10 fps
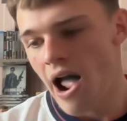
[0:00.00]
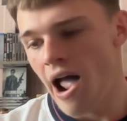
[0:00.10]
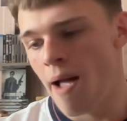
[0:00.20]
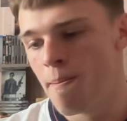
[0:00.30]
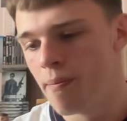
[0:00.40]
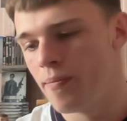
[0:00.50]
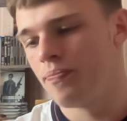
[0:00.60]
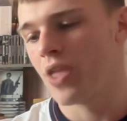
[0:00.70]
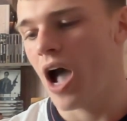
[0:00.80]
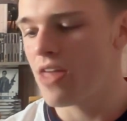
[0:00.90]

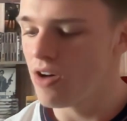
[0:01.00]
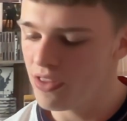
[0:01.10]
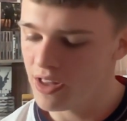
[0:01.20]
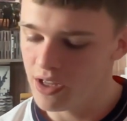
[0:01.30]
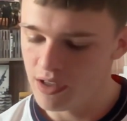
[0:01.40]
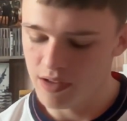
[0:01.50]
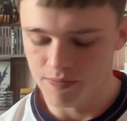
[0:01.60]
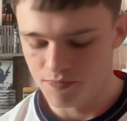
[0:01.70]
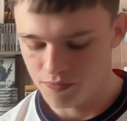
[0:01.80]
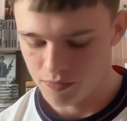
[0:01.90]
I thought
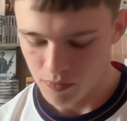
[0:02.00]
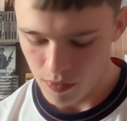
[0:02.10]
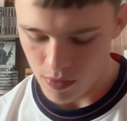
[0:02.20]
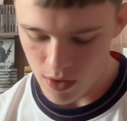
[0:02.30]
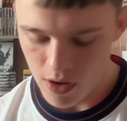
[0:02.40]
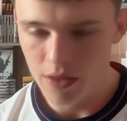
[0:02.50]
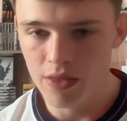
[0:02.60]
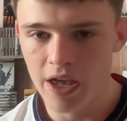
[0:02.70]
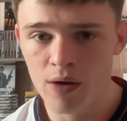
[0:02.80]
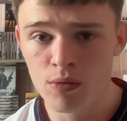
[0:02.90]

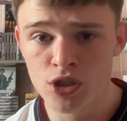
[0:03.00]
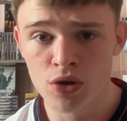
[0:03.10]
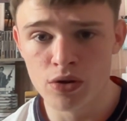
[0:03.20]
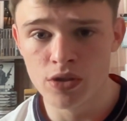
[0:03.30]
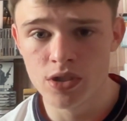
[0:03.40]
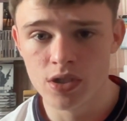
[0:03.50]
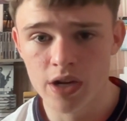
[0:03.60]
it was a good